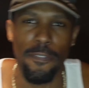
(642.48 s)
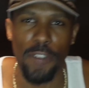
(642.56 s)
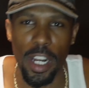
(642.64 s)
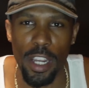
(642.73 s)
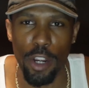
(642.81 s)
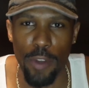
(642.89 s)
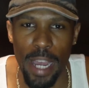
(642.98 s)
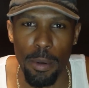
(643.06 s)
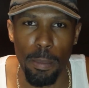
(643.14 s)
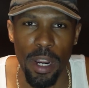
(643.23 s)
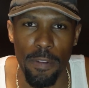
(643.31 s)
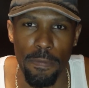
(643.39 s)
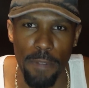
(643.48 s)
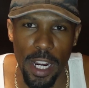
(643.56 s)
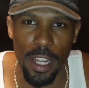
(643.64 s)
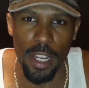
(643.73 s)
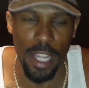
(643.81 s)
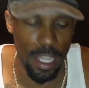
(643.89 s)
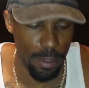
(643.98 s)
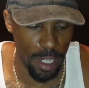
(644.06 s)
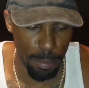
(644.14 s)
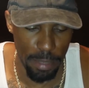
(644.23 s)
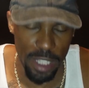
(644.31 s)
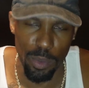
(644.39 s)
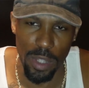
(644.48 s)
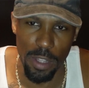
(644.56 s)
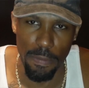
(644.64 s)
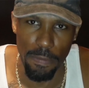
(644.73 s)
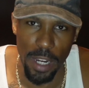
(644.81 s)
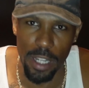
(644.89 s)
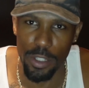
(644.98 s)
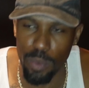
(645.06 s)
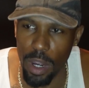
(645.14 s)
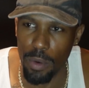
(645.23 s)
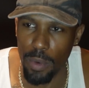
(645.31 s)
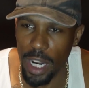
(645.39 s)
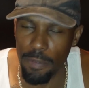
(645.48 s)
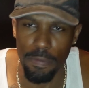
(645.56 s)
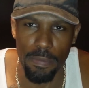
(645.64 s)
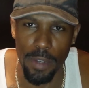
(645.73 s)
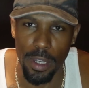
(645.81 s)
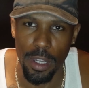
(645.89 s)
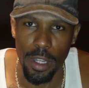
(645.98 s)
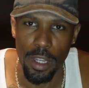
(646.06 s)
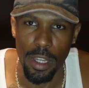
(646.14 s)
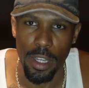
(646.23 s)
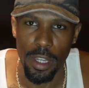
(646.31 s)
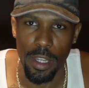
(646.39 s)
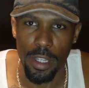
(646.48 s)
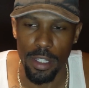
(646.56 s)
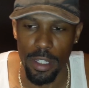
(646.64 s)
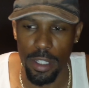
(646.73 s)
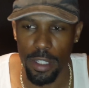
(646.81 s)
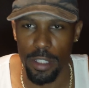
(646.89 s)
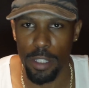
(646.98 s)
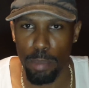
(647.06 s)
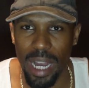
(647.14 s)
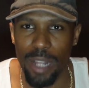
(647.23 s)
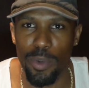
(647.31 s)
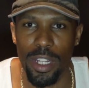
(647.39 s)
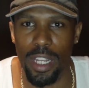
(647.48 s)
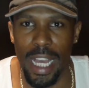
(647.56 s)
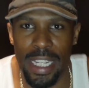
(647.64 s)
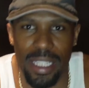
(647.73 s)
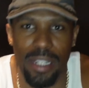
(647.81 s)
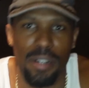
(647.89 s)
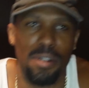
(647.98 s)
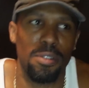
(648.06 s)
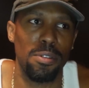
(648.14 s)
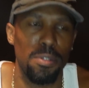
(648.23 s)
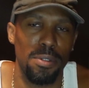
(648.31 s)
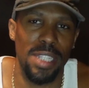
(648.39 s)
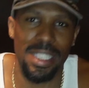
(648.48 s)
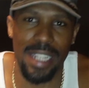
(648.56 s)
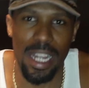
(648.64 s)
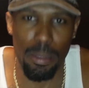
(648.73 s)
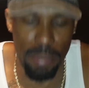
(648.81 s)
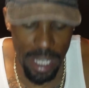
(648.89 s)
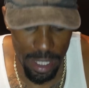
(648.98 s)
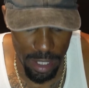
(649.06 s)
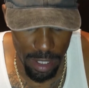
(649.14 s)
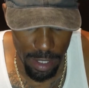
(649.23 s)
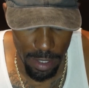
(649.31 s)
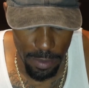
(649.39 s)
have fucking grabbed her by her fucking neck. Like, bitch, what the fuck is wrong? Why the She probably would have liked it. Oh, he's not a bitch.